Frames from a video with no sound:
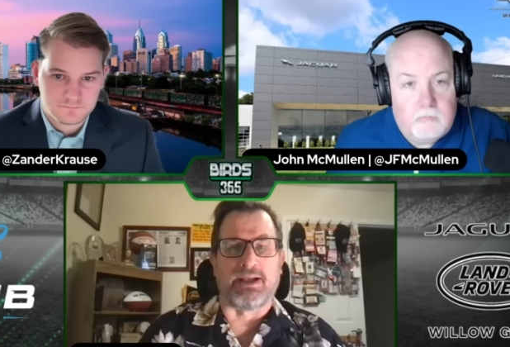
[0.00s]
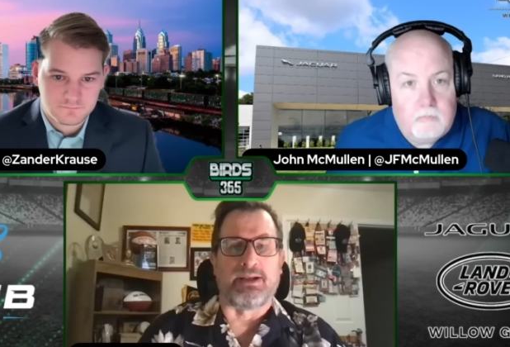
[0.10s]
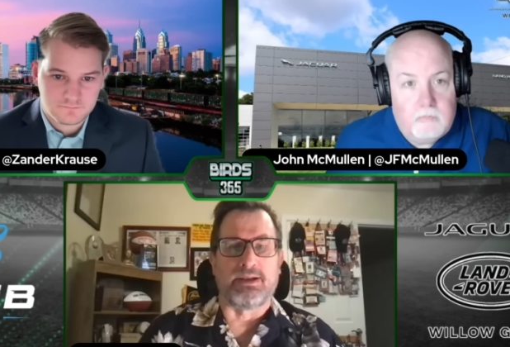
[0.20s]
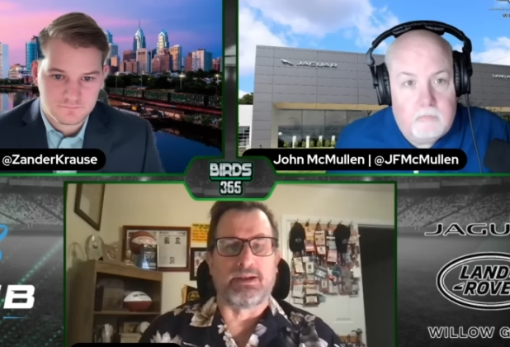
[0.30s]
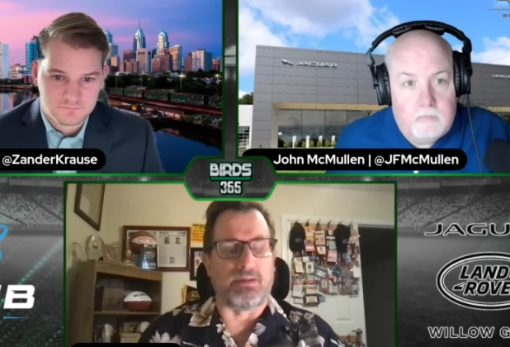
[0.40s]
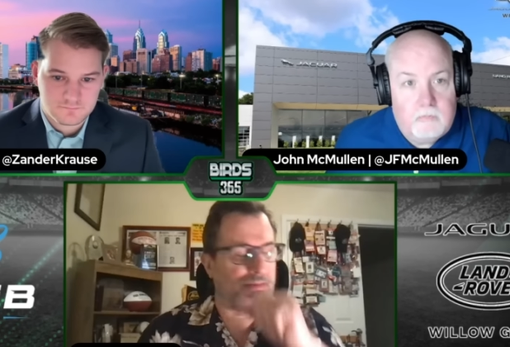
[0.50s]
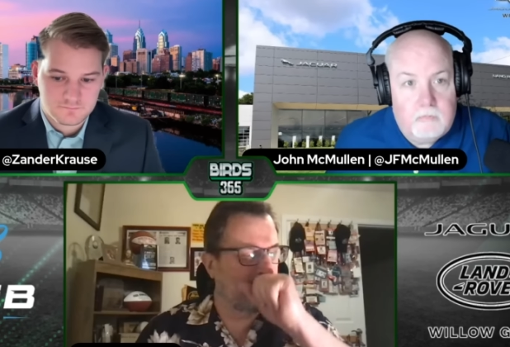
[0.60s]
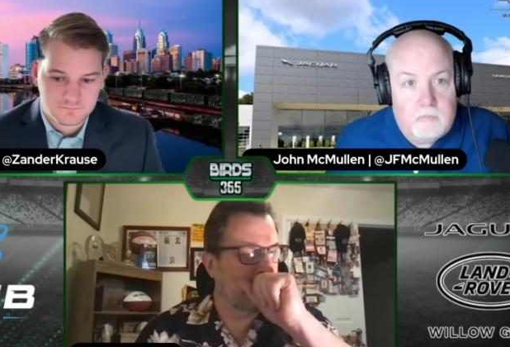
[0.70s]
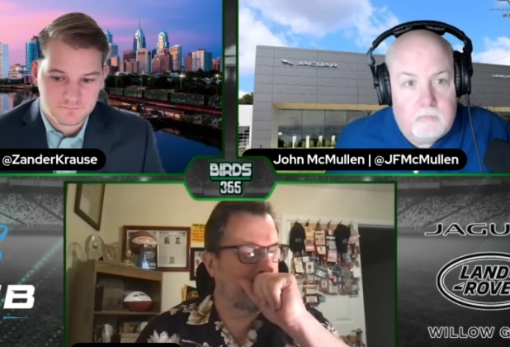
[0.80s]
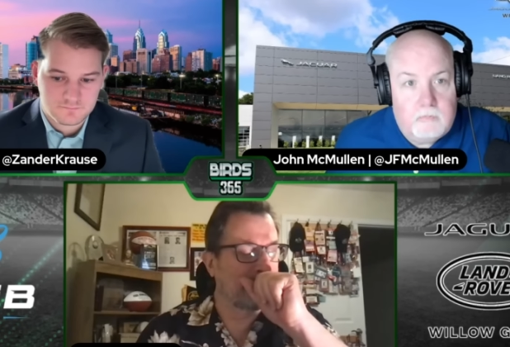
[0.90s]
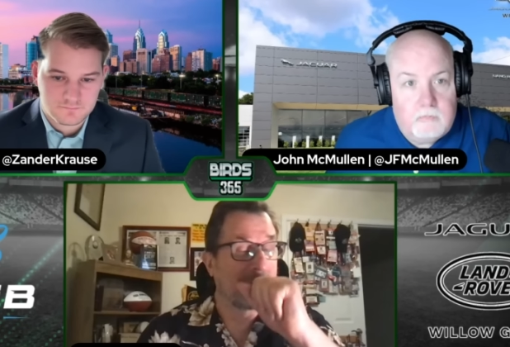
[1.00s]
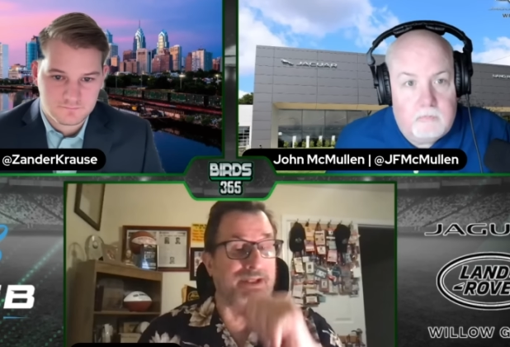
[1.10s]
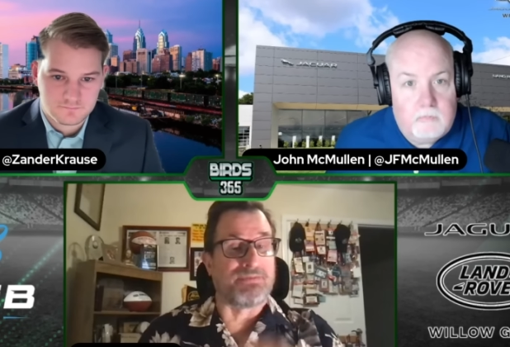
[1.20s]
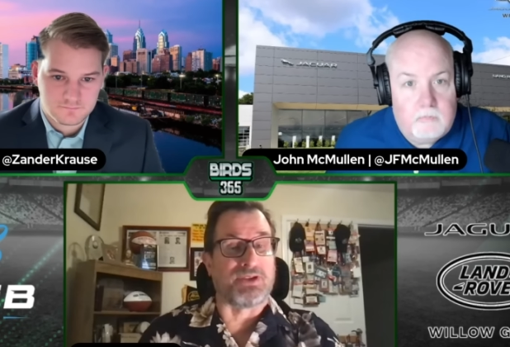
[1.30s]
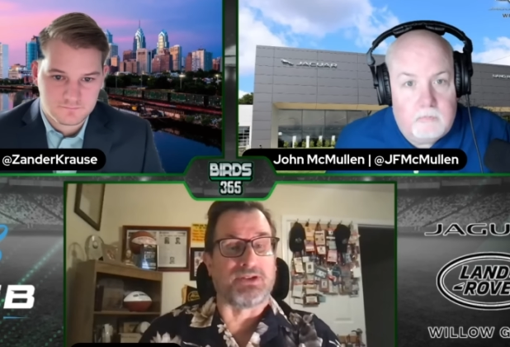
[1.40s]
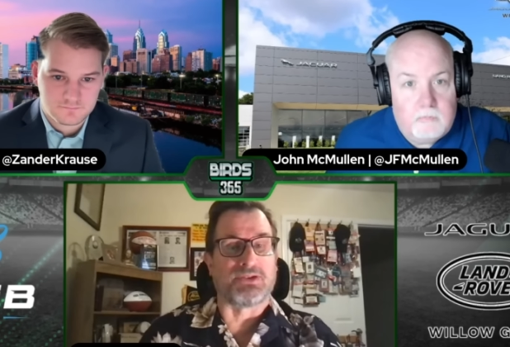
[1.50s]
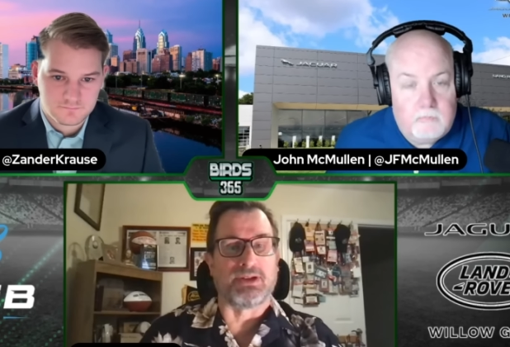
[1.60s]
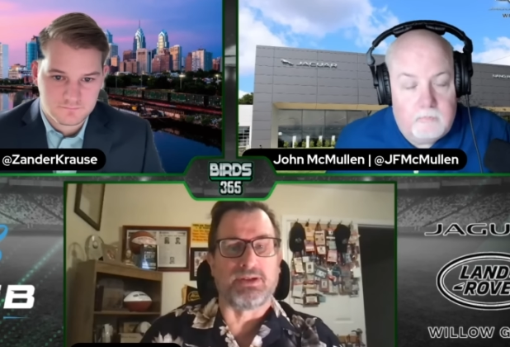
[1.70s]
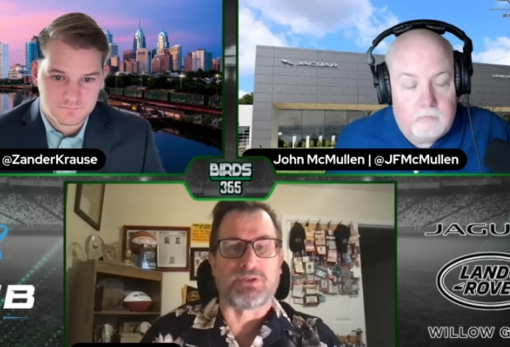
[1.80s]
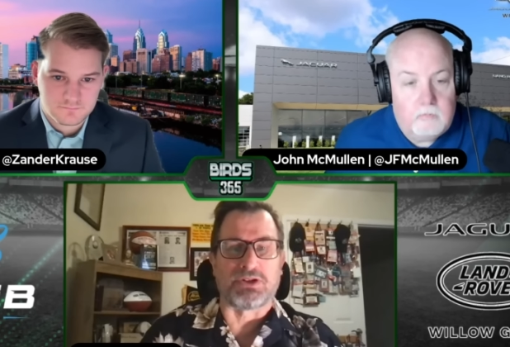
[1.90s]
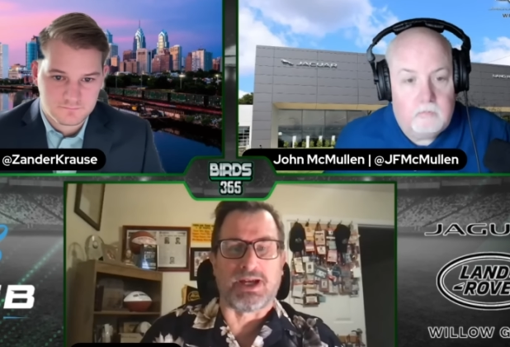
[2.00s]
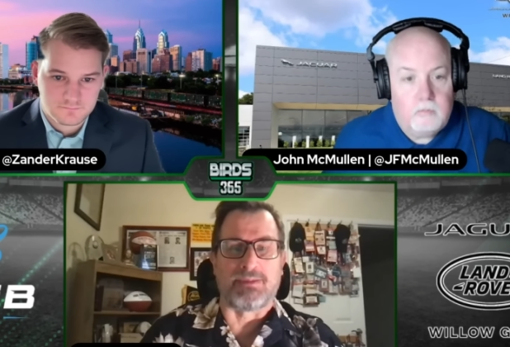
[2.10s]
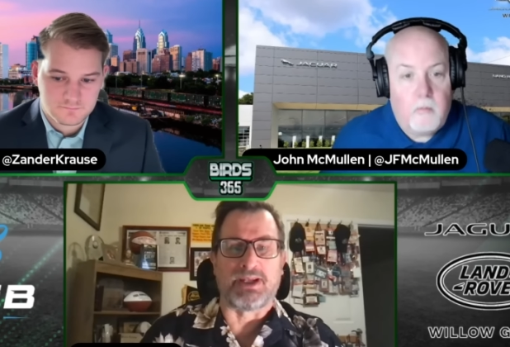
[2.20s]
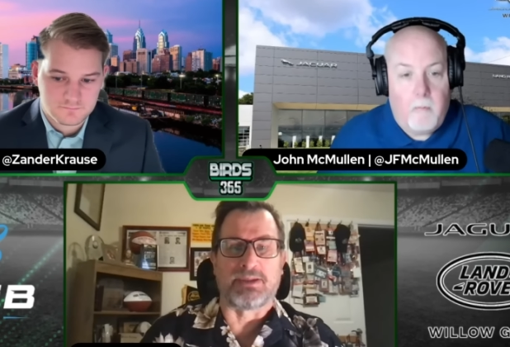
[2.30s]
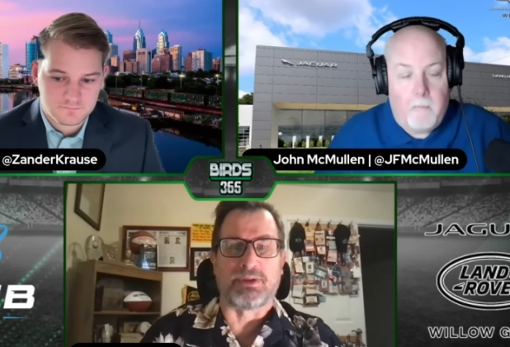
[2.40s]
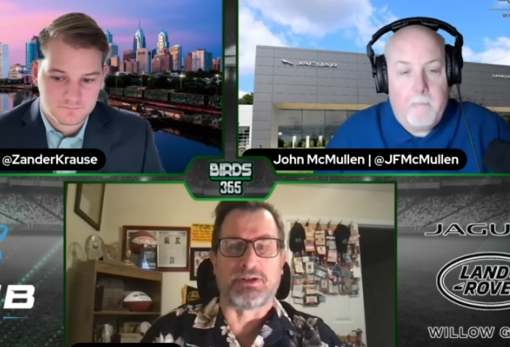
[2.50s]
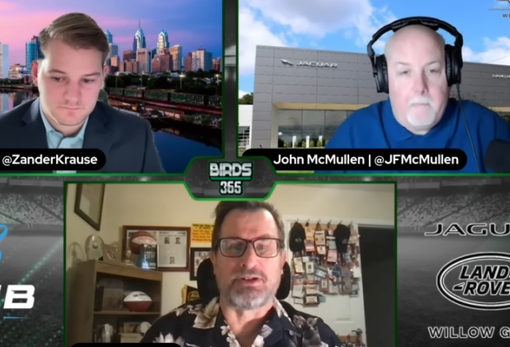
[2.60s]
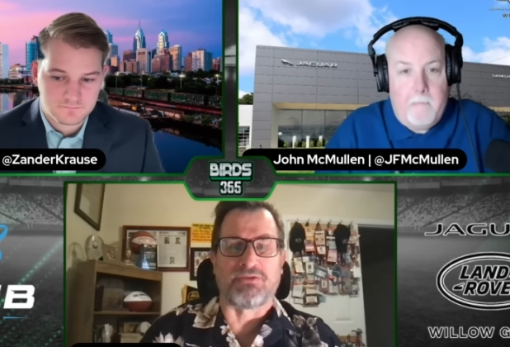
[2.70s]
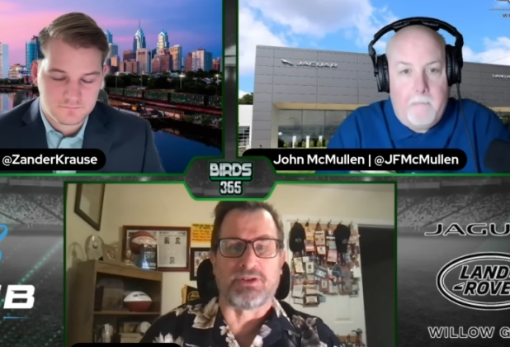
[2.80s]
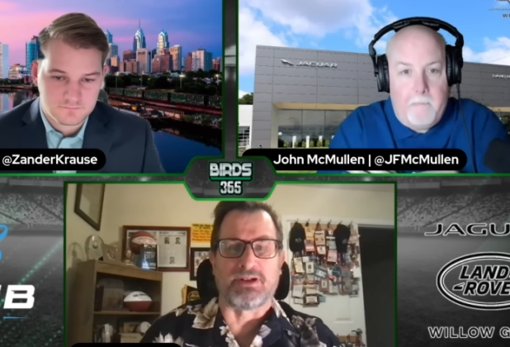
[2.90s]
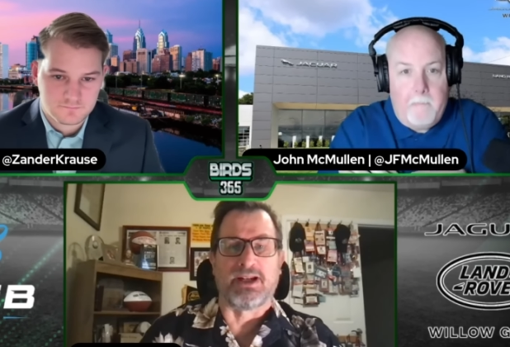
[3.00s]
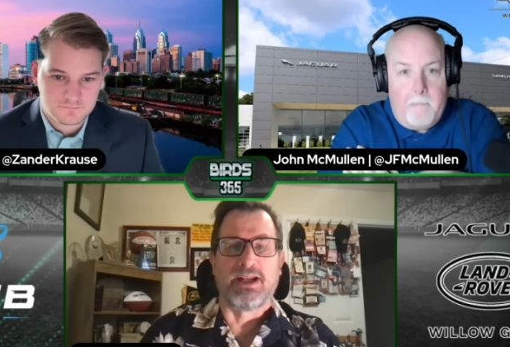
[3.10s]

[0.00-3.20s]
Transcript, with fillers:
Speaker 1: if things if the timing had been different